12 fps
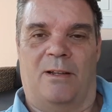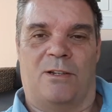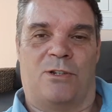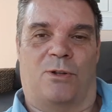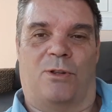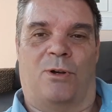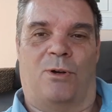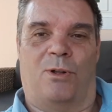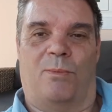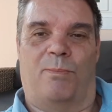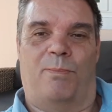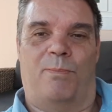So the
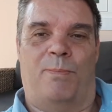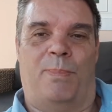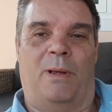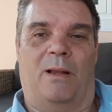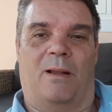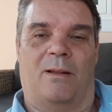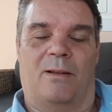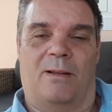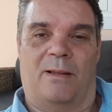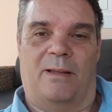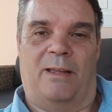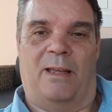whole bill
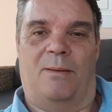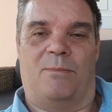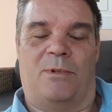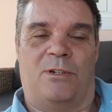came